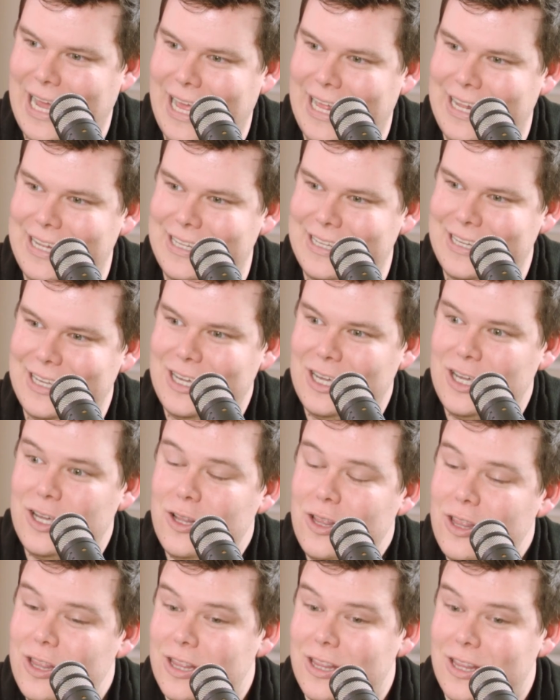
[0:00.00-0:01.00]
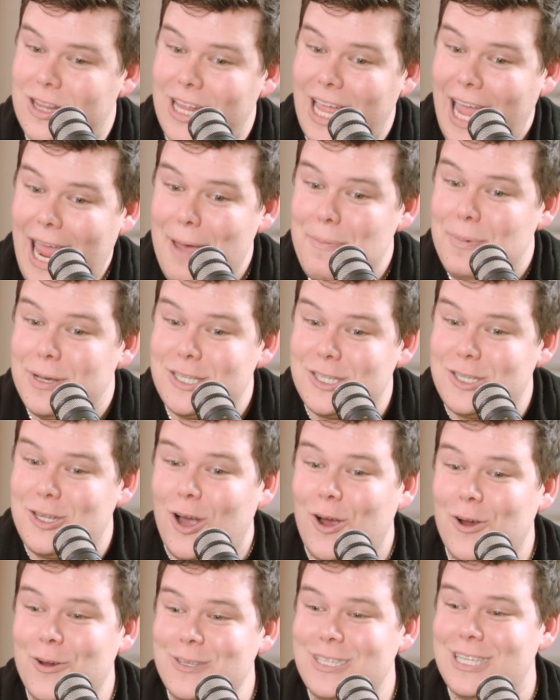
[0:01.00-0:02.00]
and Emma
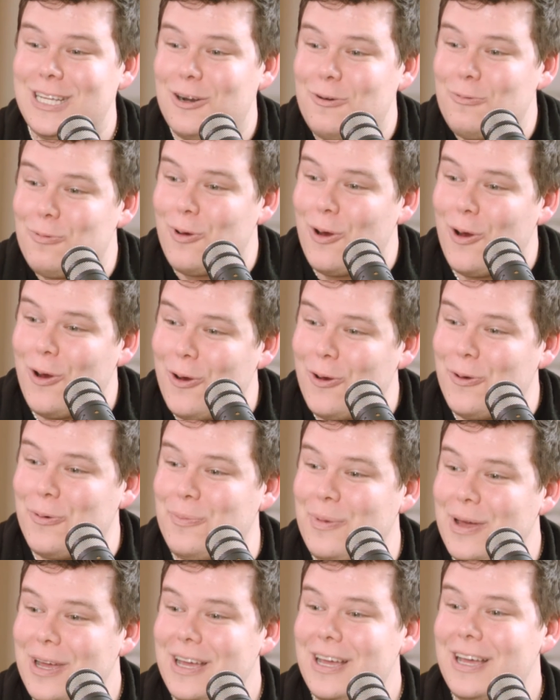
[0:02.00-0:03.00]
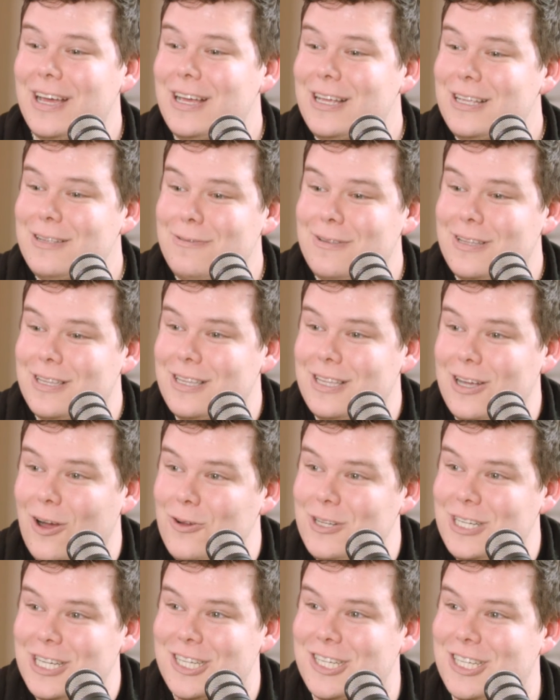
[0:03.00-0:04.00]
Stone's in a room
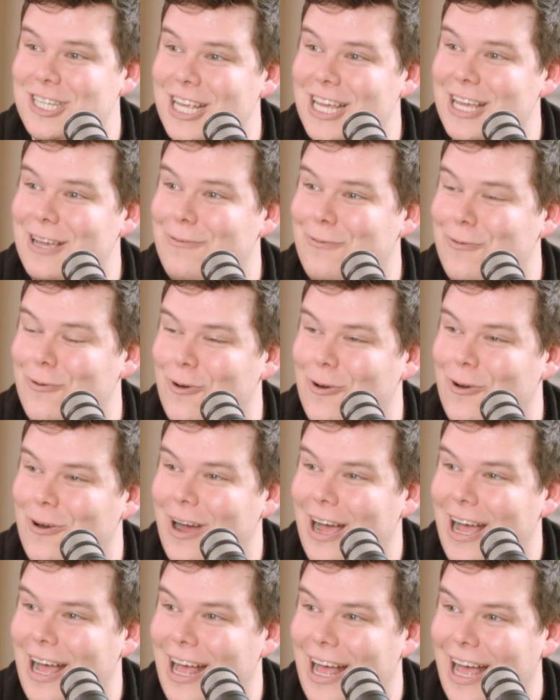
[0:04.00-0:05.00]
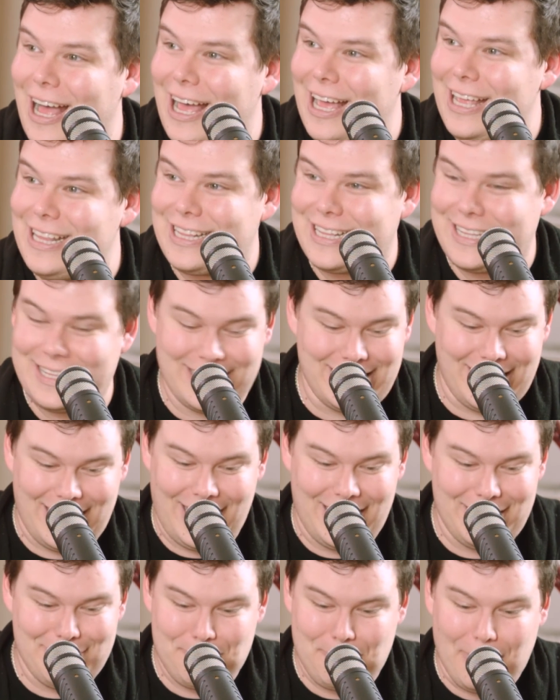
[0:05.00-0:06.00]
auditioning for a
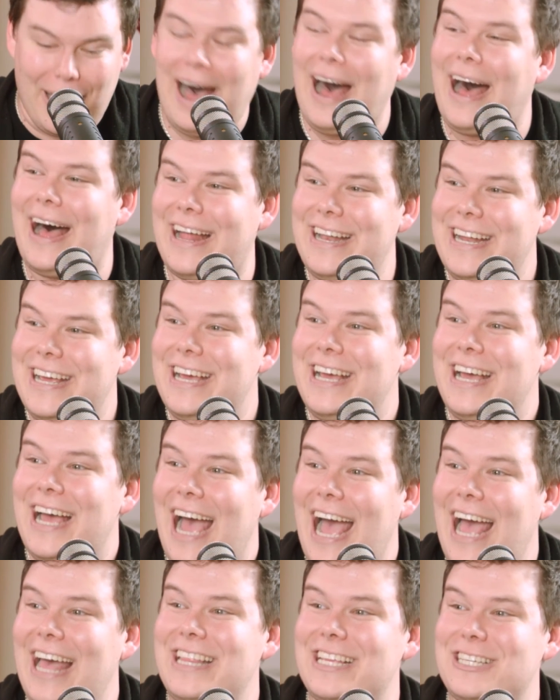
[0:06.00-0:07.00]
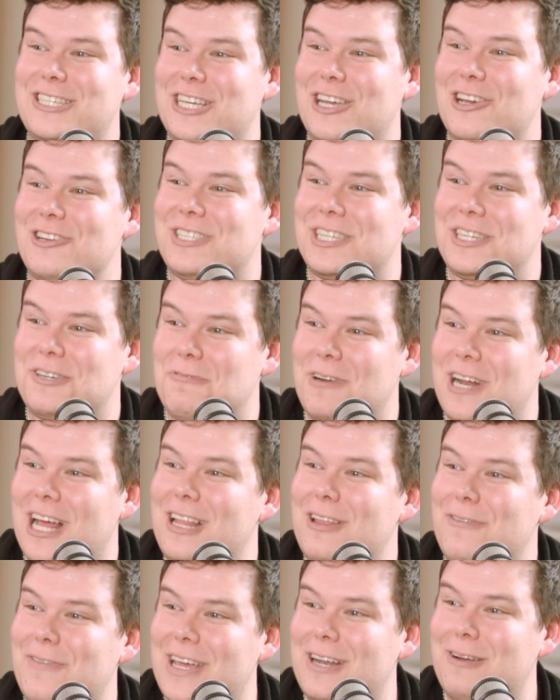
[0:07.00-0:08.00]
part, and then she goes into an
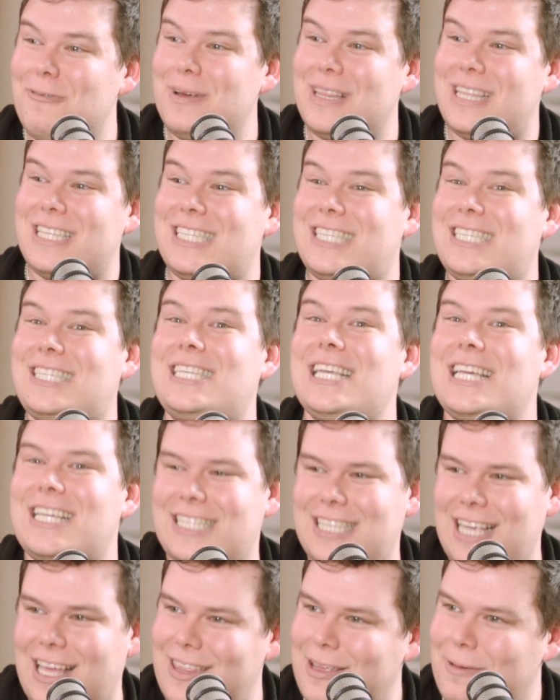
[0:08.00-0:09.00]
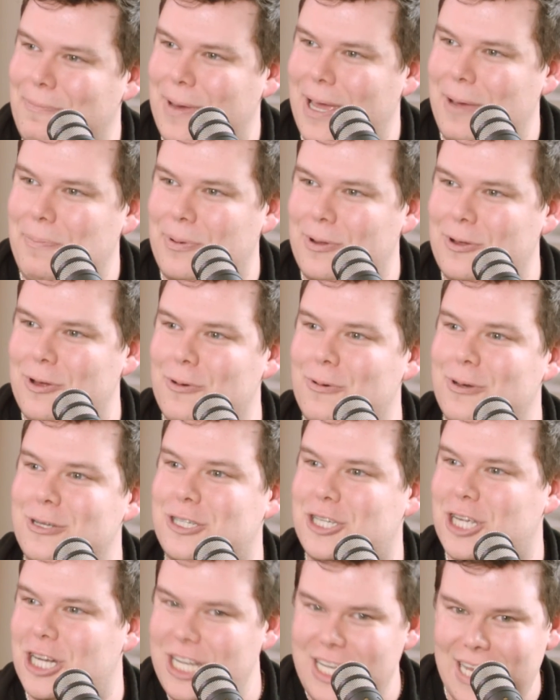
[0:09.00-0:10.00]
elevator with 6 other people who are
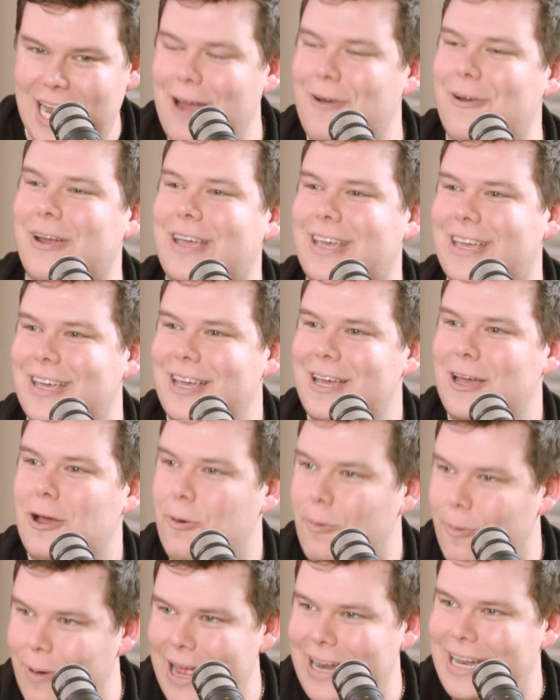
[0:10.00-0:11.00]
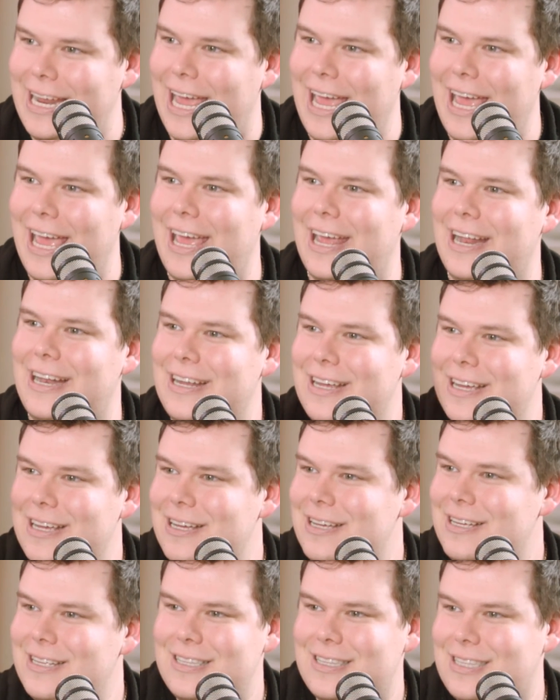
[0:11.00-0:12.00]
generic, red-haired,
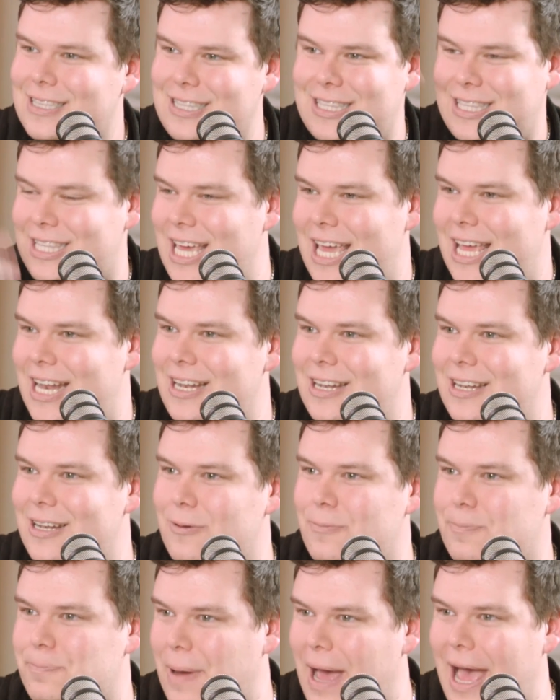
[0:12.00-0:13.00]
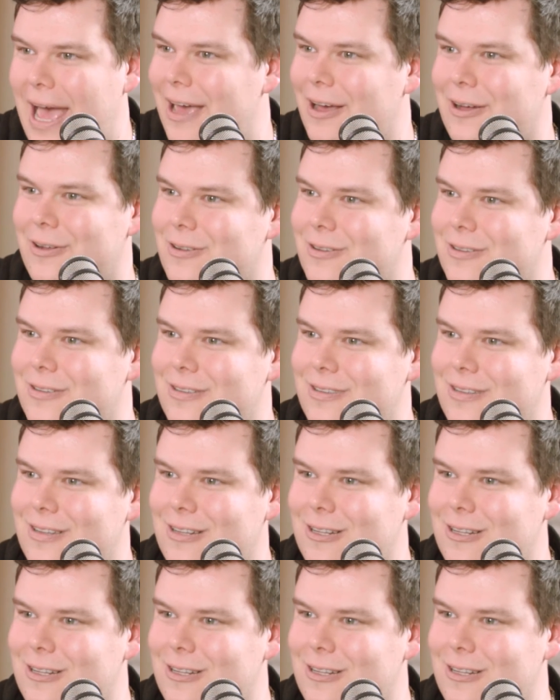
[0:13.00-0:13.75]
thin, pale